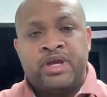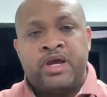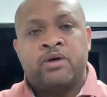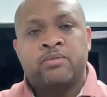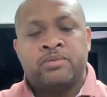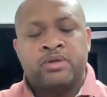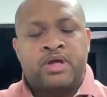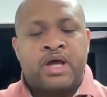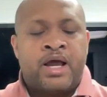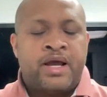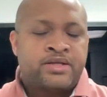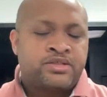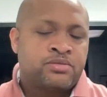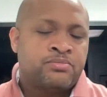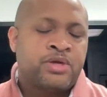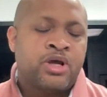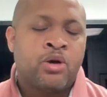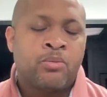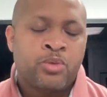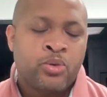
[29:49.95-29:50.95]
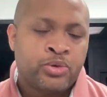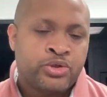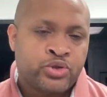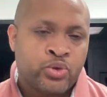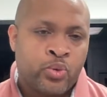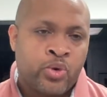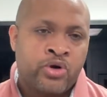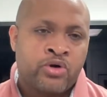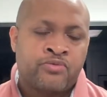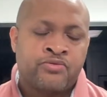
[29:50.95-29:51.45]
ask them to help you with
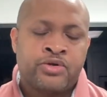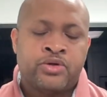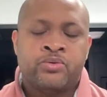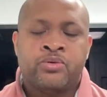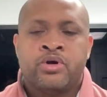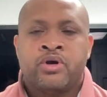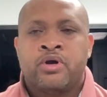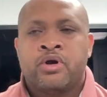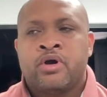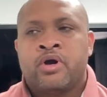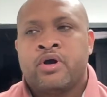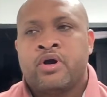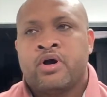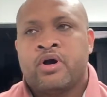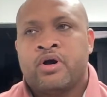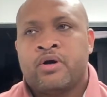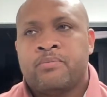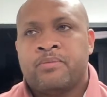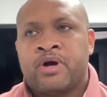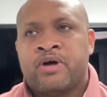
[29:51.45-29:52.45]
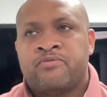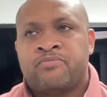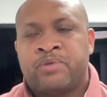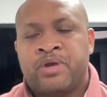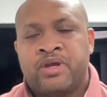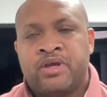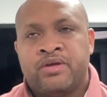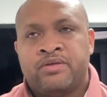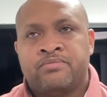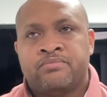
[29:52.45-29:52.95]
your worldview. I've
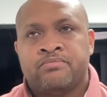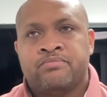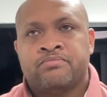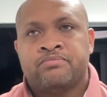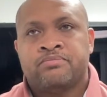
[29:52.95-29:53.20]
paid,